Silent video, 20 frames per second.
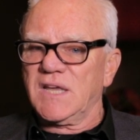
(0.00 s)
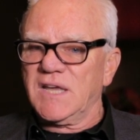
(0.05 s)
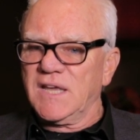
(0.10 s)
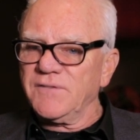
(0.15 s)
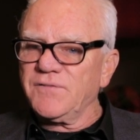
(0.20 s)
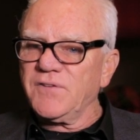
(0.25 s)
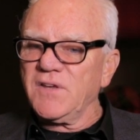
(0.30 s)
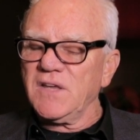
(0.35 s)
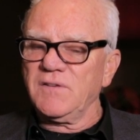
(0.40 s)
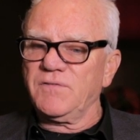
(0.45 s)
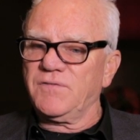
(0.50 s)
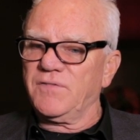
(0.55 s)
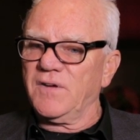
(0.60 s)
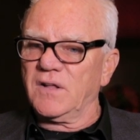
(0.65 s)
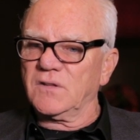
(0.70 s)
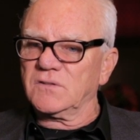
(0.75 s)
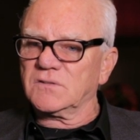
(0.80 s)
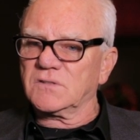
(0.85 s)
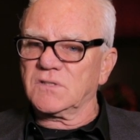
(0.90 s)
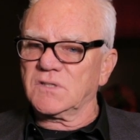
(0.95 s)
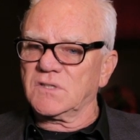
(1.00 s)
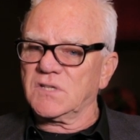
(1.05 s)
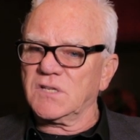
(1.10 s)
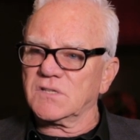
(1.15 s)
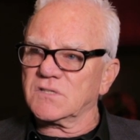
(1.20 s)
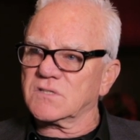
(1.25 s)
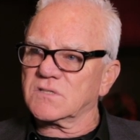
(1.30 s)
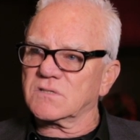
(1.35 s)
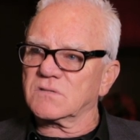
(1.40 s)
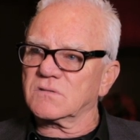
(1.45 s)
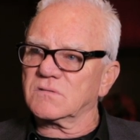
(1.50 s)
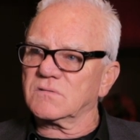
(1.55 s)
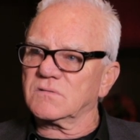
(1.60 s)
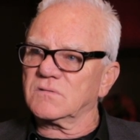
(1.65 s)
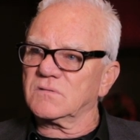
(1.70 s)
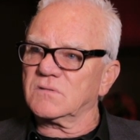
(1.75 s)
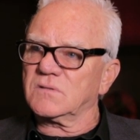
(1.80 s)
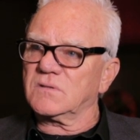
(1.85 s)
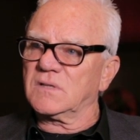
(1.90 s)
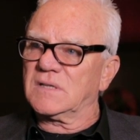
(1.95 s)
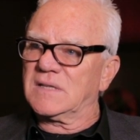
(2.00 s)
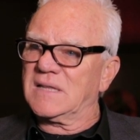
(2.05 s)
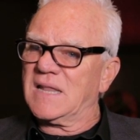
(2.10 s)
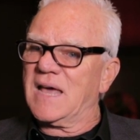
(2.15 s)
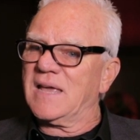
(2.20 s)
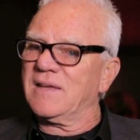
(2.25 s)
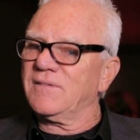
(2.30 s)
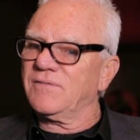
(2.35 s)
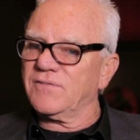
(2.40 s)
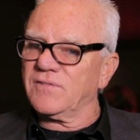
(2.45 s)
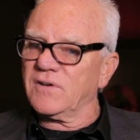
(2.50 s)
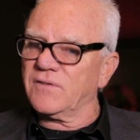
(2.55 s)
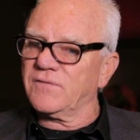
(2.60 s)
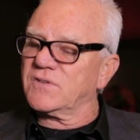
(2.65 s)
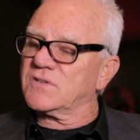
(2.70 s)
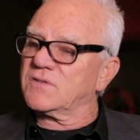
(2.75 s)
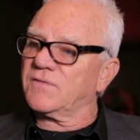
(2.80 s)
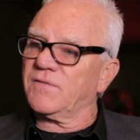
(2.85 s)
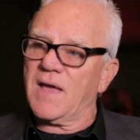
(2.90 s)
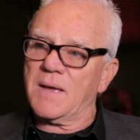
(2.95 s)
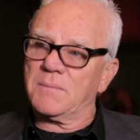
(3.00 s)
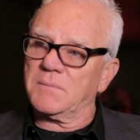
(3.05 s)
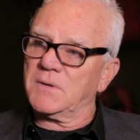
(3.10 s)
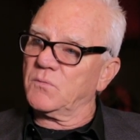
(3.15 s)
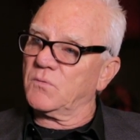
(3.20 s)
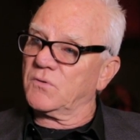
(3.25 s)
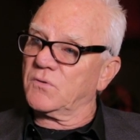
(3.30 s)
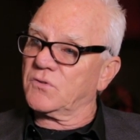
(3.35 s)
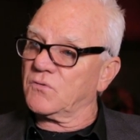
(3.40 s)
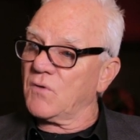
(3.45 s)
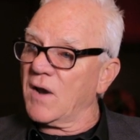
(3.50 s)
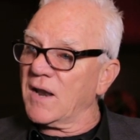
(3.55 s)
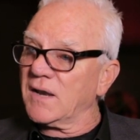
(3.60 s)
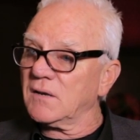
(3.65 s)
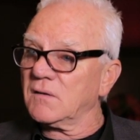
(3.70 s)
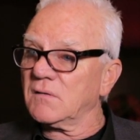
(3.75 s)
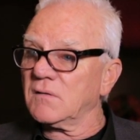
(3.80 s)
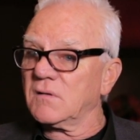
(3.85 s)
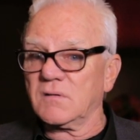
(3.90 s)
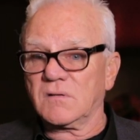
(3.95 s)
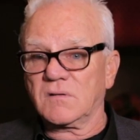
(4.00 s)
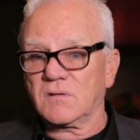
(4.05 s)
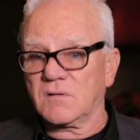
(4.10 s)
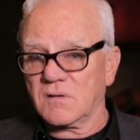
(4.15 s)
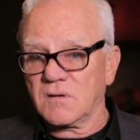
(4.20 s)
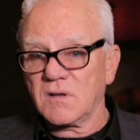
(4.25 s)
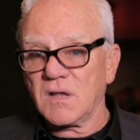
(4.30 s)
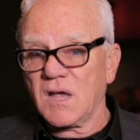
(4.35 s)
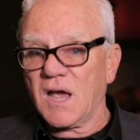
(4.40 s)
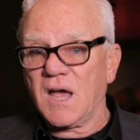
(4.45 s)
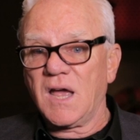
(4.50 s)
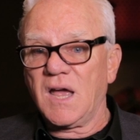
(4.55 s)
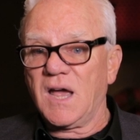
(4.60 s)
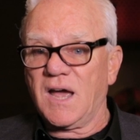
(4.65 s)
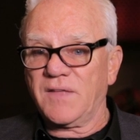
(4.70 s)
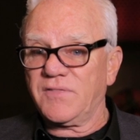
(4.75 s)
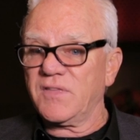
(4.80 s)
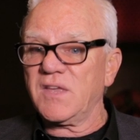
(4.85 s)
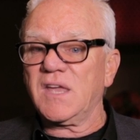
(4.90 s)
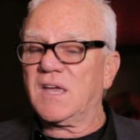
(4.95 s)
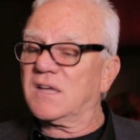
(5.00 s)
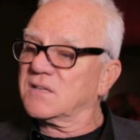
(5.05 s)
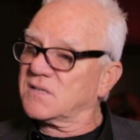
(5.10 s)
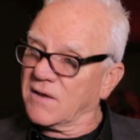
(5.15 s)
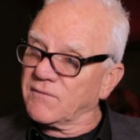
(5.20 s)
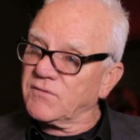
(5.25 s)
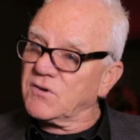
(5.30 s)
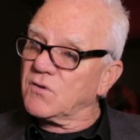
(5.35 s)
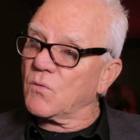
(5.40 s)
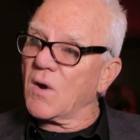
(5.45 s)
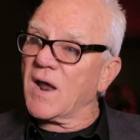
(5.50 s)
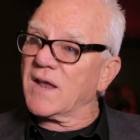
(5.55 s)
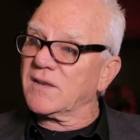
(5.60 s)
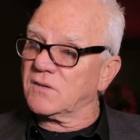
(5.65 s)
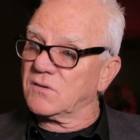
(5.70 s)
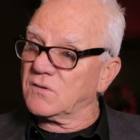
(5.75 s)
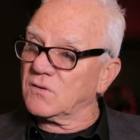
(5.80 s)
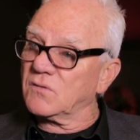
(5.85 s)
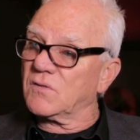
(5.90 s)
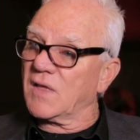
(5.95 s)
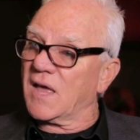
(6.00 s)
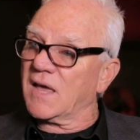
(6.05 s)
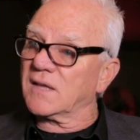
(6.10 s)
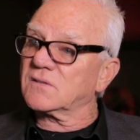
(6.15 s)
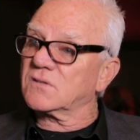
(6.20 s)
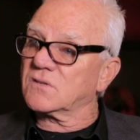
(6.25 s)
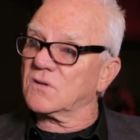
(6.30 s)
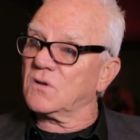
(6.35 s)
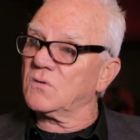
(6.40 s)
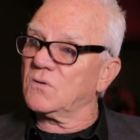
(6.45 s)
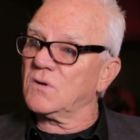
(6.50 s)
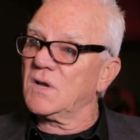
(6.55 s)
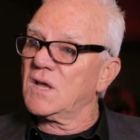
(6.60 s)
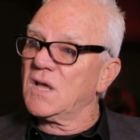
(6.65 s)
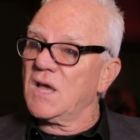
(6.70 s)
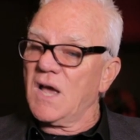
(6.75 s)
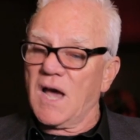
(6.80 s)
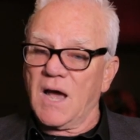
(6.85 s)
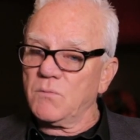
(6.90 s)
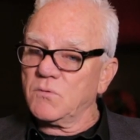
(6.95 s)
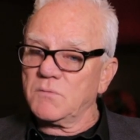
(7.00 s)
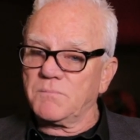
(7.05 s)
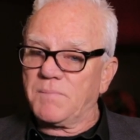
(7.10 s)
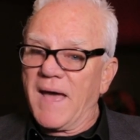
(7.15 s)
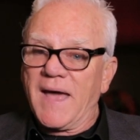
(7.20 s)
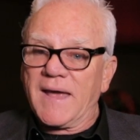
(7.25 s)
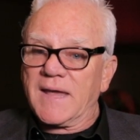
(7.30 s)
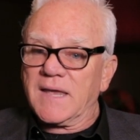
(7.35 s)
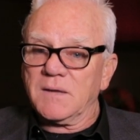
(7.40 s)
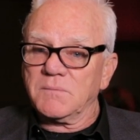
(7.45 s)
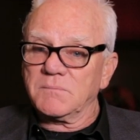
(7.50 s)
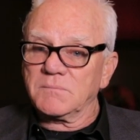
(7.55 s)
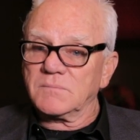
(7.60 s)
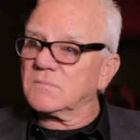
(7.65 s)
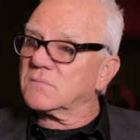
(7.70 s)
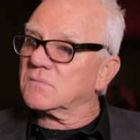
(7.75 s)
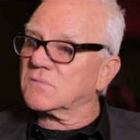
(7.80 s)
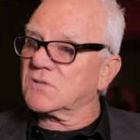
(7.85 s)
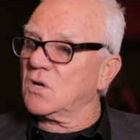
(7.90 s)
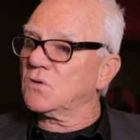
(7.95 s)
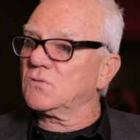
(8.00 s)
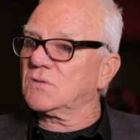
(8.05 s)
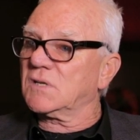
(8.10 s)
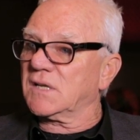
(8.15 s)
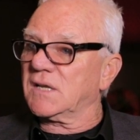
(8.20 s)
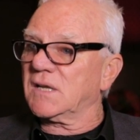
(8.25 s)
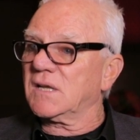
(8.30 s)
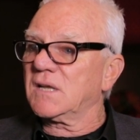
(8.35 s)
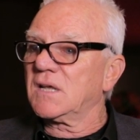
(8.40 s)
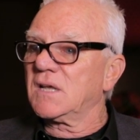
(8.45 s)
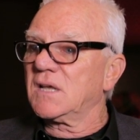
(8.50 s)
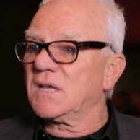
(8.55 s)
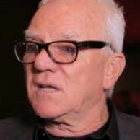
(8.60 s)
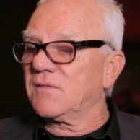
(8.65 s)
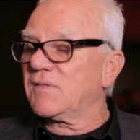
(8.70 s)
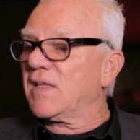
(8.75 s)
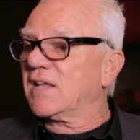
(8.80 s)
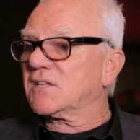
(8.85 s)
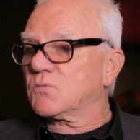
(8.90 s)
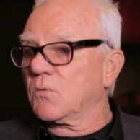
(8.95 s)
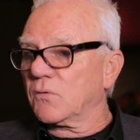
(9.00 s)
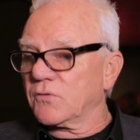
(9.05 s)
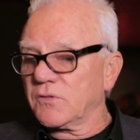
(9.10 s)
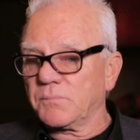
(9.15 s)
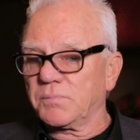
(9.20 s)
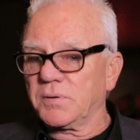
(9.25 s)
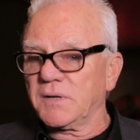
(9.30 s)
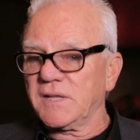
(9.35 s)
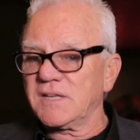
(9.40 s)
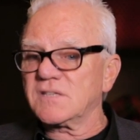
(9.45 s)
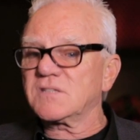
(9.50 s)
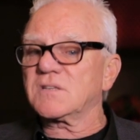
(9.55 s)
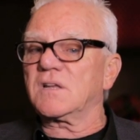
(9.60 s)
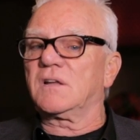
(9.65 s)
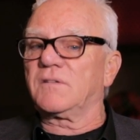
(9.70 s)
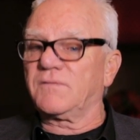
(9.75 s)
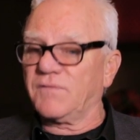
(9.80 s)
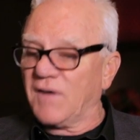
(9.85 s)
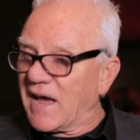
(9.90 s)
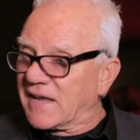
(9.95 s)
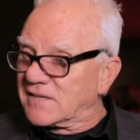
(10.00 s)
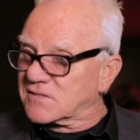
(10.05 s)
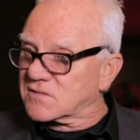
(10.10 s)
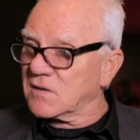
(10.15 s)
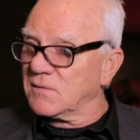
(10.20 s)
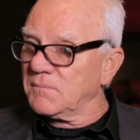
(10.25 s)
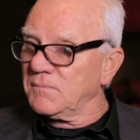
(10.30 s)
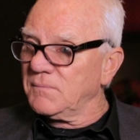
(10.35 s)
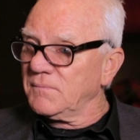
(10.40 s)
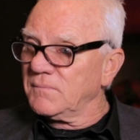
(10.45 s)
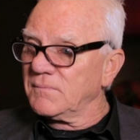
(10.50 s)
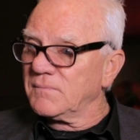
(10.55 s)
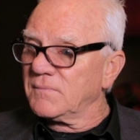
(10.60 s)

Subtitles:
If he felt that his life of his family were threatened, I think he has every right to do that. So I would back him totally, and that's what the police advised him,